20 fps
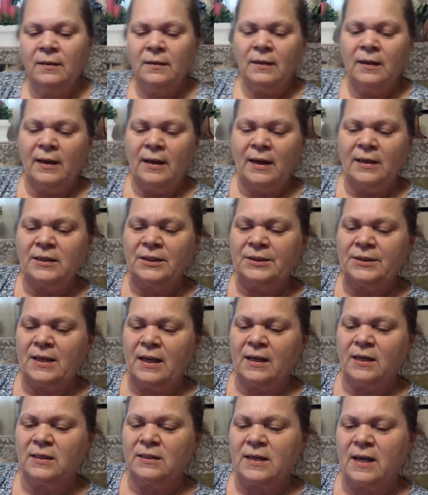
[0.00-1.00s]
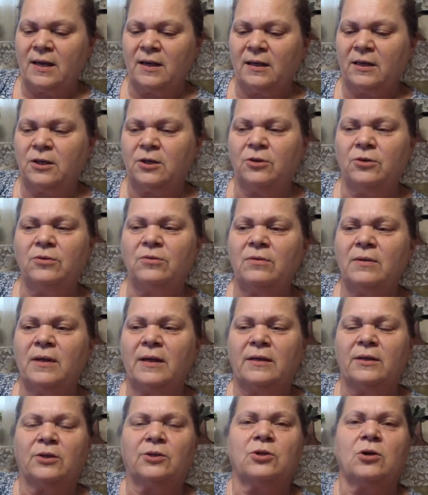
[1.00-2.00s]
And I just think it's kind of cute.
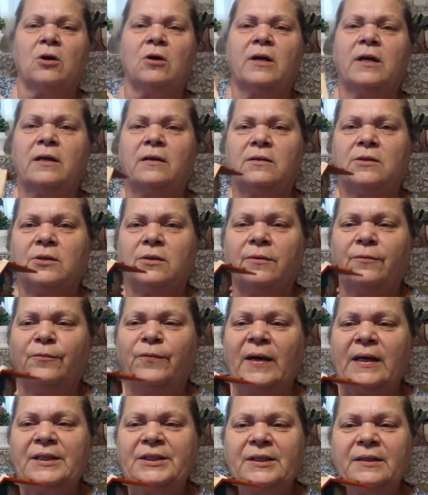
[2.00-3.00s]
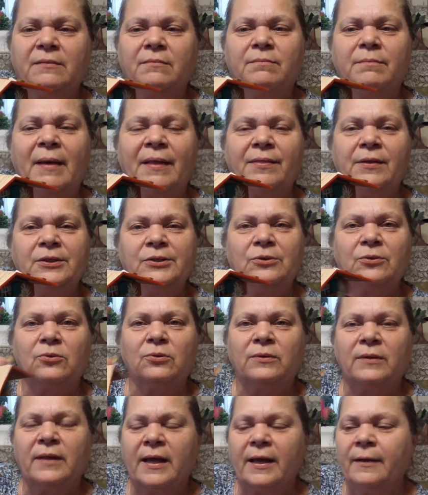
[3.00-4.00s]
And you turn it to fix it by this
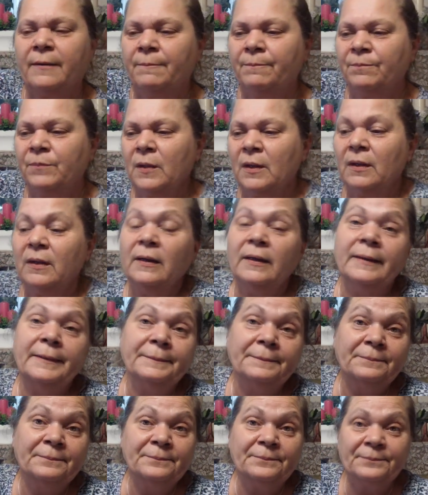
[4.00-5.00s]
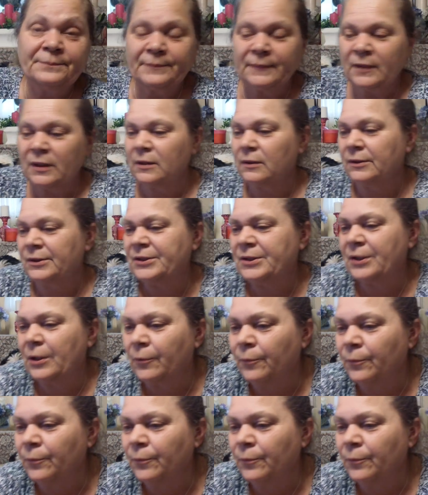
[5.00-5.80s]
little thing. So.